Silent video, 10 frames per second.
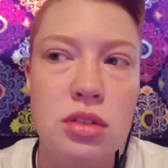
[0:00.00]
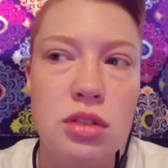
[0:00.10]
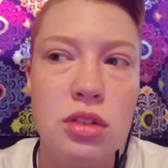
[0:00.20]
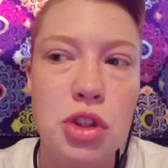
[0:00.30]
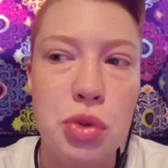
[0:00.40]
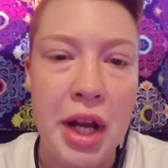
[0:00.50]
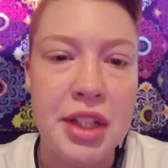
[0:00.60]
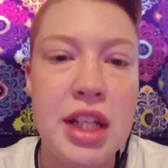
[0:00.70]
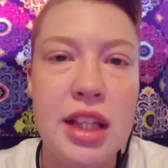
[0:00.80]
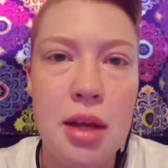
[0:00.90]

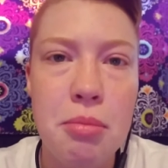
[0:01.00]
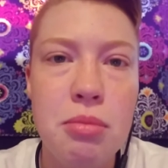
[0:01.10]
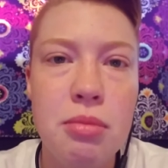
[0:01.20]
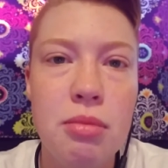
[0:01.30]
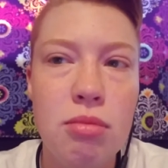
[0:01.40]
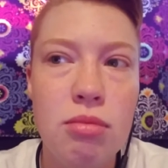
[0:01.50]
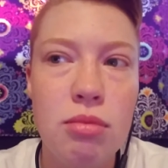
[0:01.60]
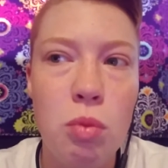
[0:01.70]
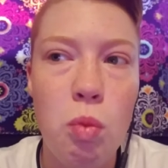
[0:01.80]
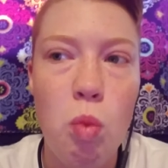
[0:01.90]
correcting them
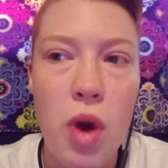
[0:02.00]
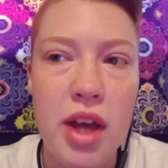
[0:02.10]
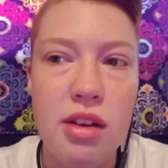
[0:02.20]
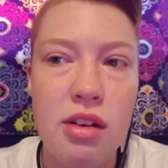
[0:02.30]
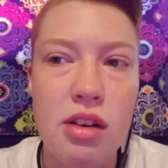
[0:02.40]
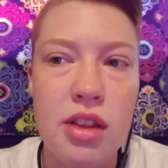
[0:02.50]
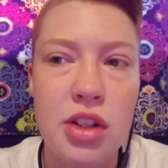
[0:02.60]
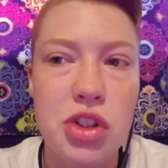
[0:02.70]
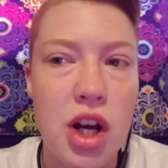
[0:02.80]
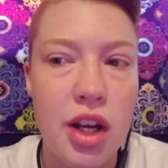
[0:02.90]
when they're
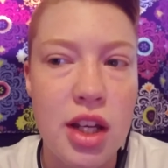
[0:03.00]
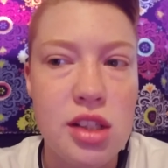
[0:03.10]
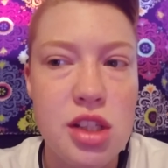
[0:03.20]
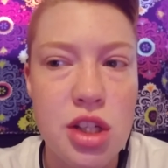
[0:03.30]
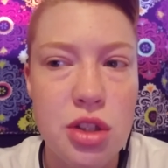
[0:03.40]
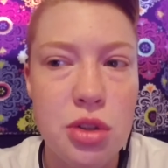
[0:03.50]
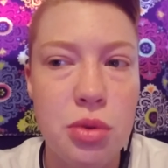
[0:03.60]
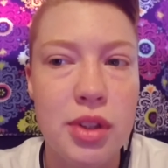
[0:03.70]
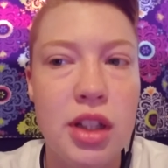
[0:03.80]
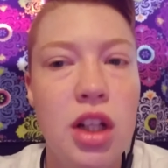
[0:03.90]
talking to you
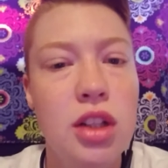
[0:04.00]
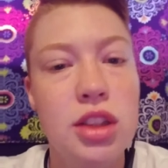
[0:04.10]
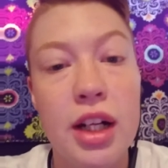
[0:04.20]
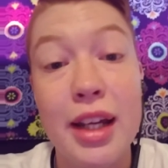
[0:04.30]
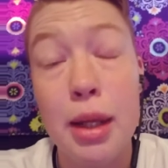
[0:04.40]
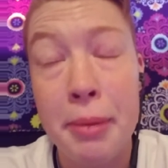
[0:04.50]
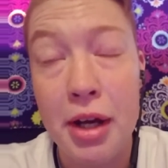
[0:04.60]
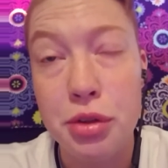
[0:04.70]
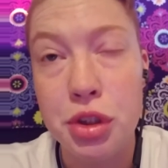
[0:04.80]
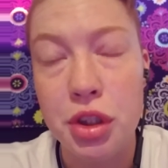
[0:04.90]
or talking
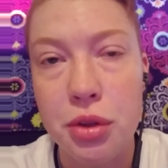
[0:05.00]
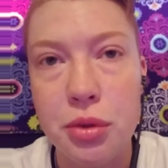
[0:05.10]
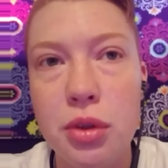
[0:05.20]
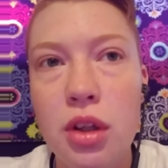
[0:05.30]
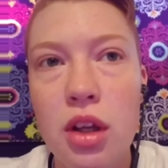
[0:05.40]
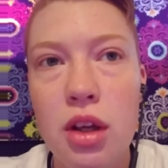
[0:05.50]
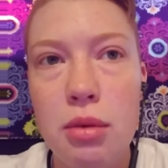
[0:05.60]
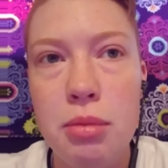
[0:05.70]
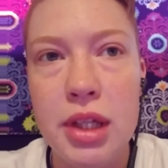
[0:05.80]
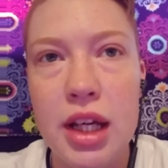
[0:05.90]
about you,
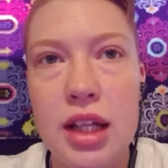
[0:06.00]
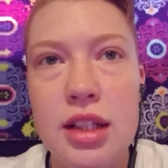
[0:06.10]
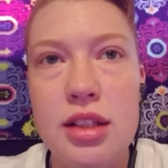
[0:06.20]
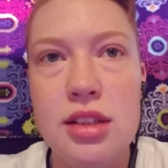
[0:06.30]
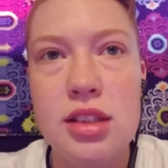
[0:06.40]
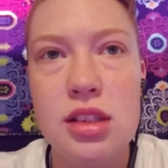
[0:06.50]
because